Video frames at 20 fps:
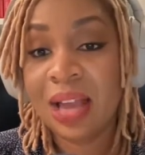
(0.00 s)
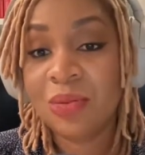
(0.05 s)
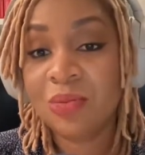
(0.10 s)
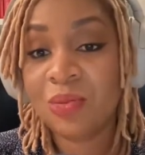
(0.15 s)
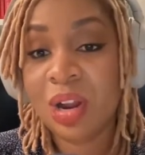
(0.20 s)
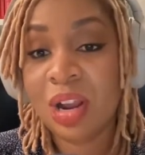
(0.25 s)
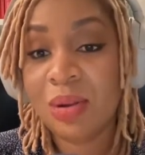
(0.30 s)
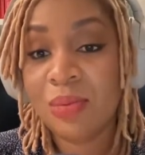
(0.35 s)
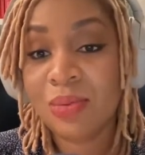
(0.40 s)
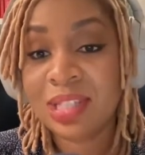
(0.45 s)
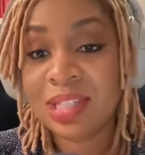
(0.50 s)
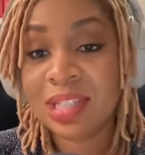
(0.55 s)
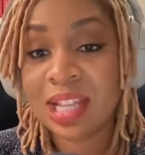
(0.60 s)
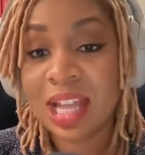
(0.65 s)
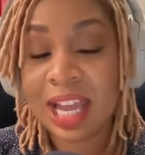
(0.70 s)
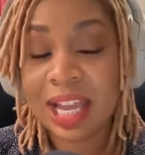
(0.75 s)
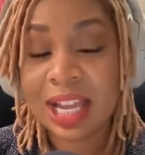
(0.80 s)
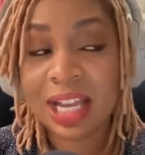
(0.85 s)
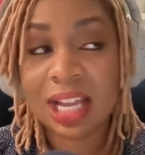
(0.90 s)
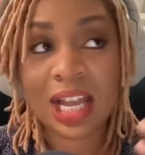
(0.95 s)
Where it was
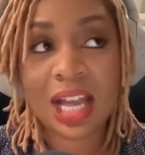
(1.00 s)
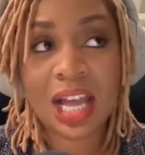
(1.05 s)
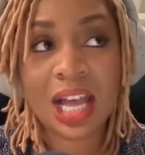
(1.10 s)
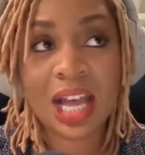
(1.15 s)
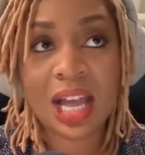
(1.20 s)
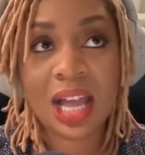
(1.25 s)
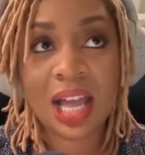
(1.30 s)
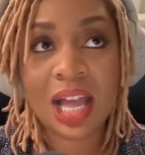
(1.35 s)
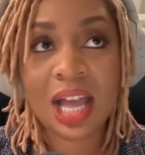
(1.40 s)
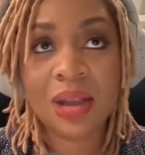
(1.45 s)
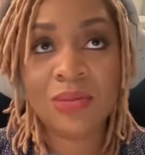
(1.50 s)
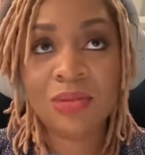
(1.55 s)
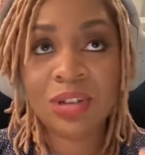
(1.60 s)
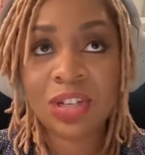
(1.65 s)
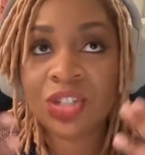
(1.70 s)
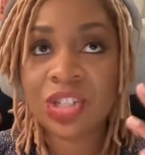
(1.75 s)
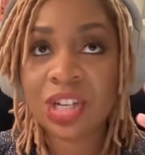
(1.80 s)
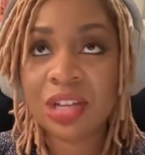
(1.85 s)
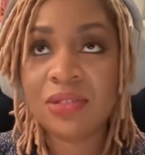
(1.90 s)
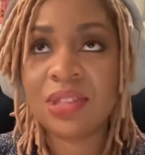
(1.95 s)
like, I want
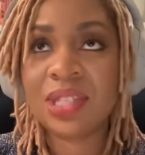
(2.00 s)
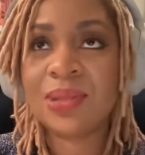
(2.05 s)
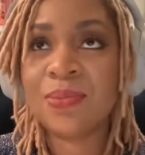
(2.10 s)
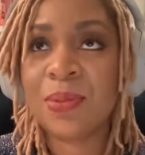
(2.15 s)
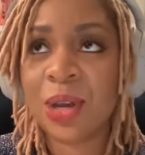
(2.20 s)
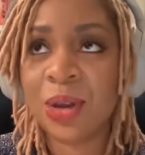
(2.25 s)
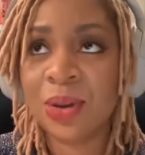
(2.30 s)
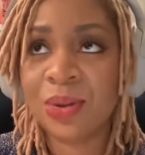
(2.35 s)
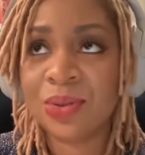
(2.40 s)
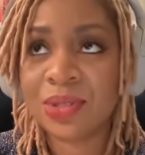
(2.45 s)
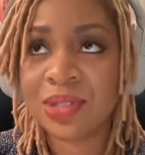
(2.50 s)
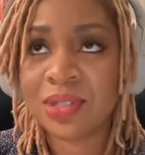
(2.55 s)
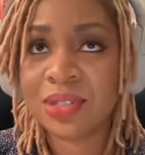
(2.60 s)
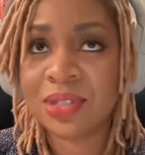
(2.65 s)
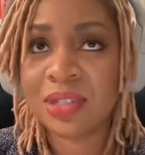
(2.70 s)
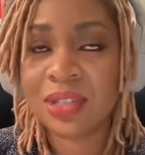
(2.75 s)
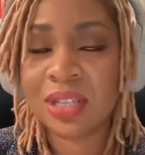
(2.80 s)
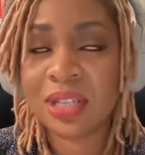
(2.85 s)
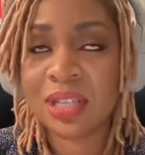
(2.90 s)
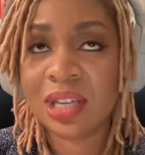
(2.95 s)
to share this post